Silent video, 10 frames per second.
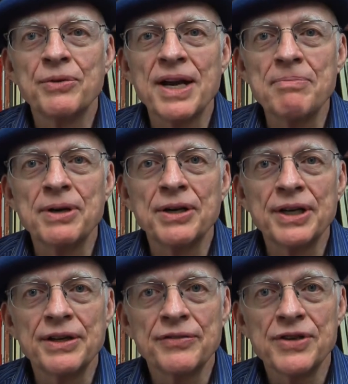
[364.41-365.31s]
the great
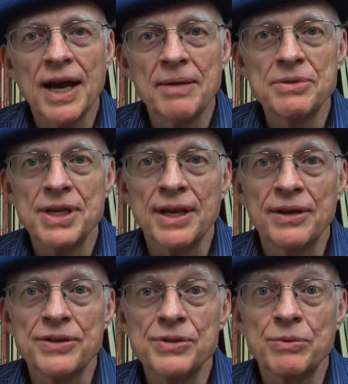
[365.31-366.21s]
barrier of
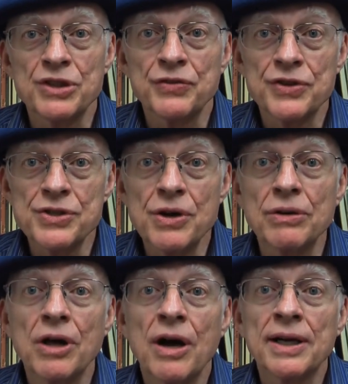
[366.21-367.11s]
timescales, which for so
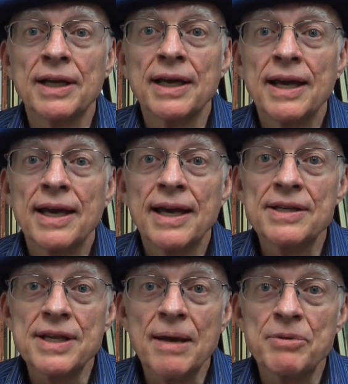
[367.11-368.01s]
long
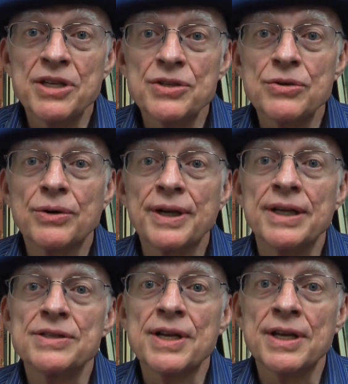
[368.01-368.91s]
has kept
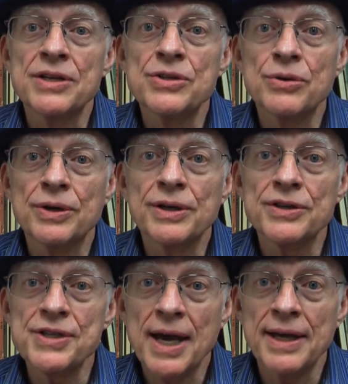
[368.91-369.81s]
historians and
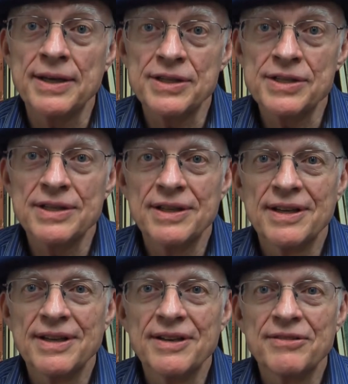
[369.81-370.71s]
historical scientists
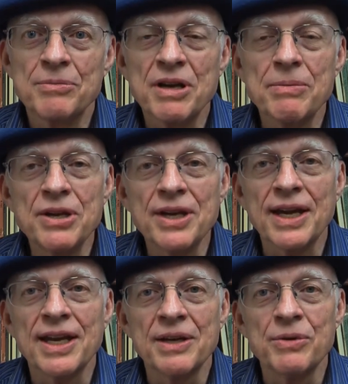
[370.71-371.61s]
from
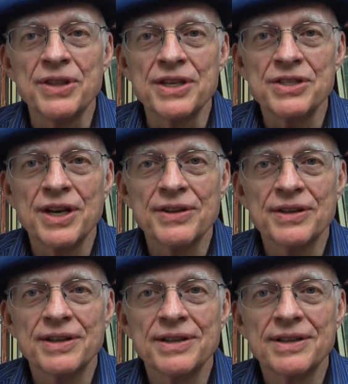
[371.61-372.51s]
communicating with each
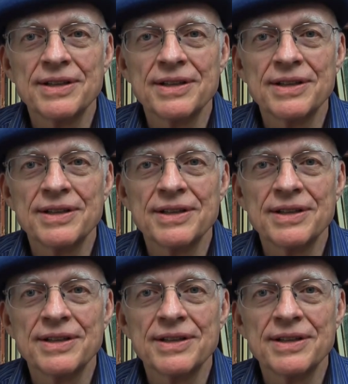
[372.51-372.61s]
other.